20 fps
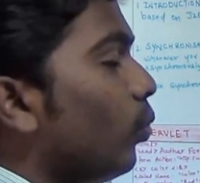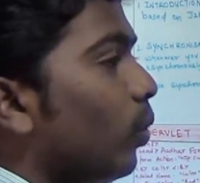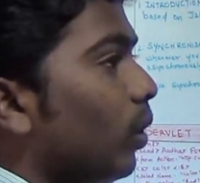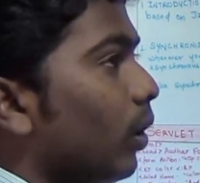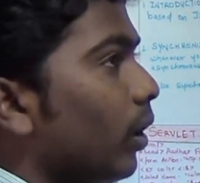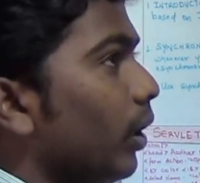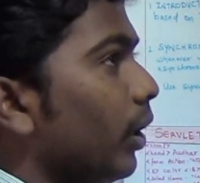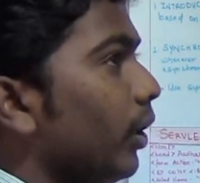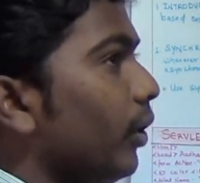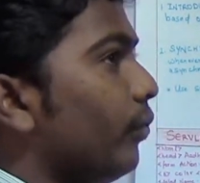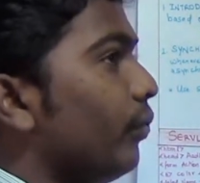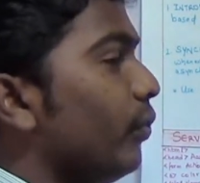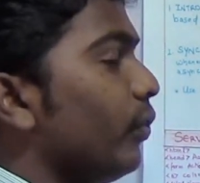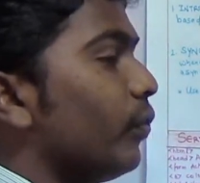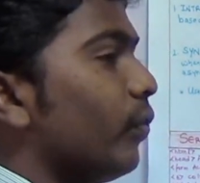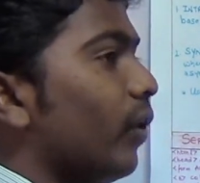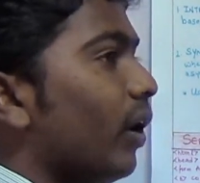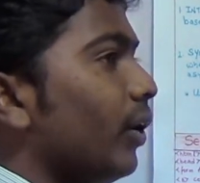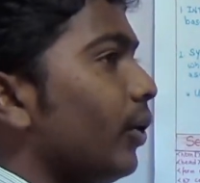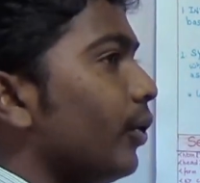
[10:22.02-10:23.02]
Or if
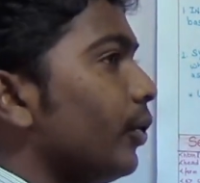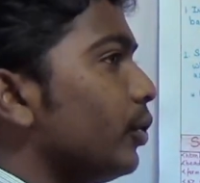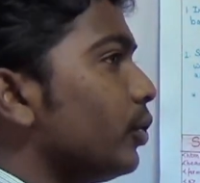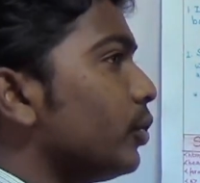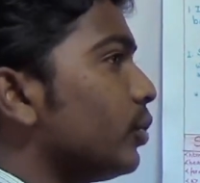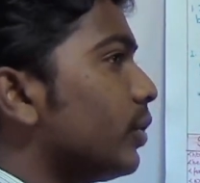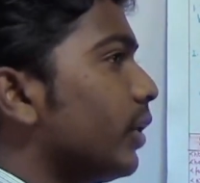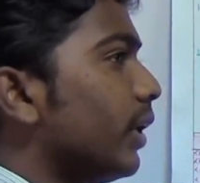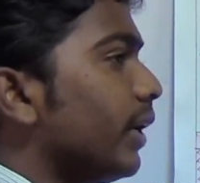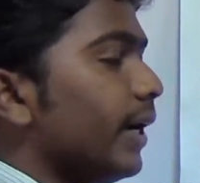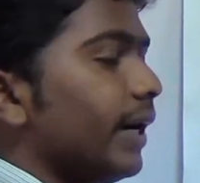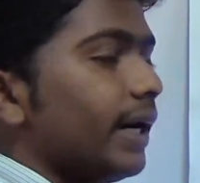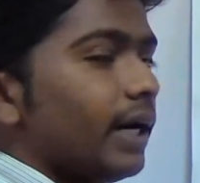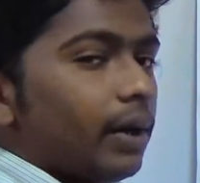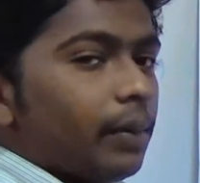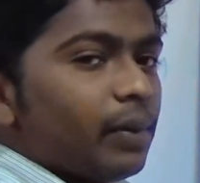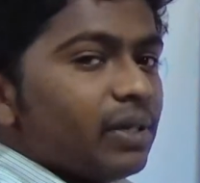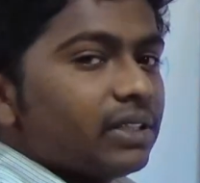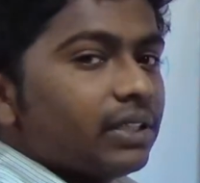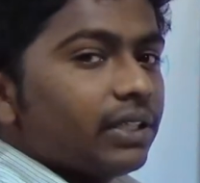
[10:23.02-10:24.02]
you want to use the
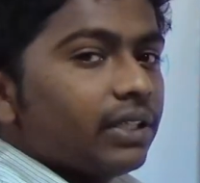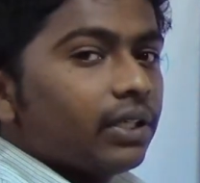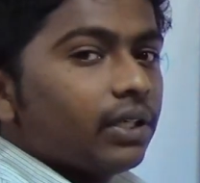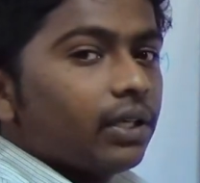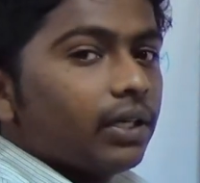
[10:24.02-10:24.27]
database,